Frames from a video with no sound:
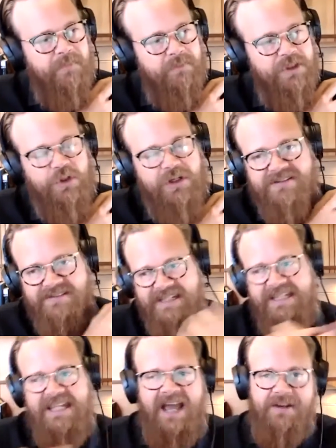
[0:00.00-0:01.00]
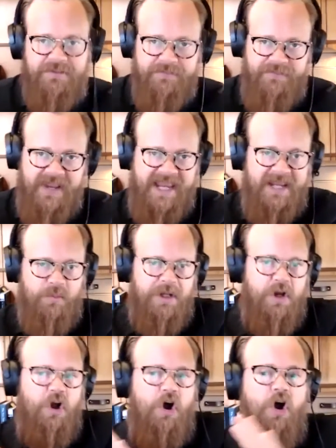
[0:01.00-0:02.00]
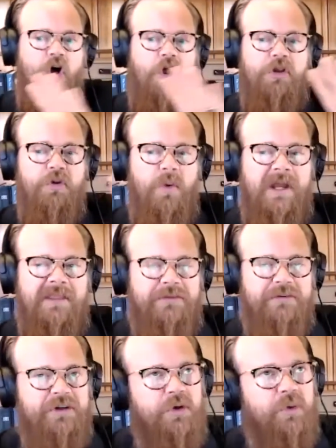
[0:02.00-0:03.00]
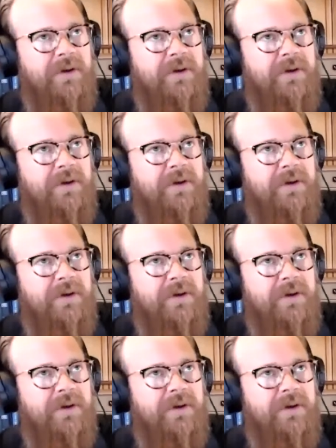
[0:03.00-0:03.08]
you can see that vein running all the way through,